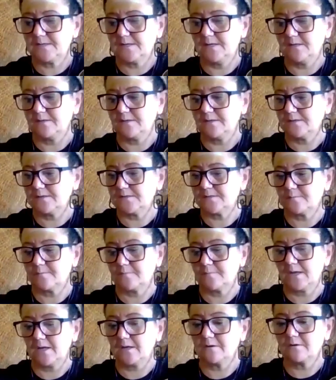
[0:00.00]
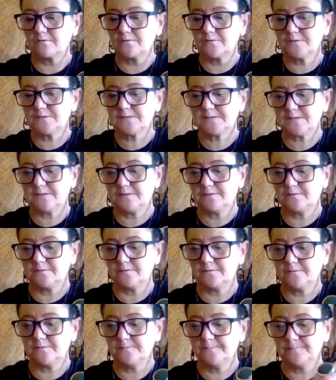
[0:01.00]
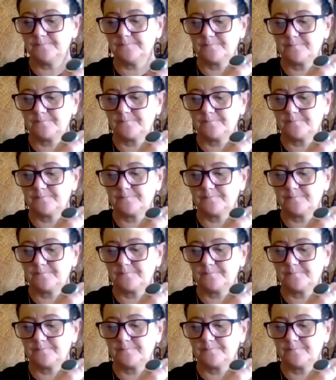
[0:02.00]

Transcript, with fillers: either some kangaroo sinew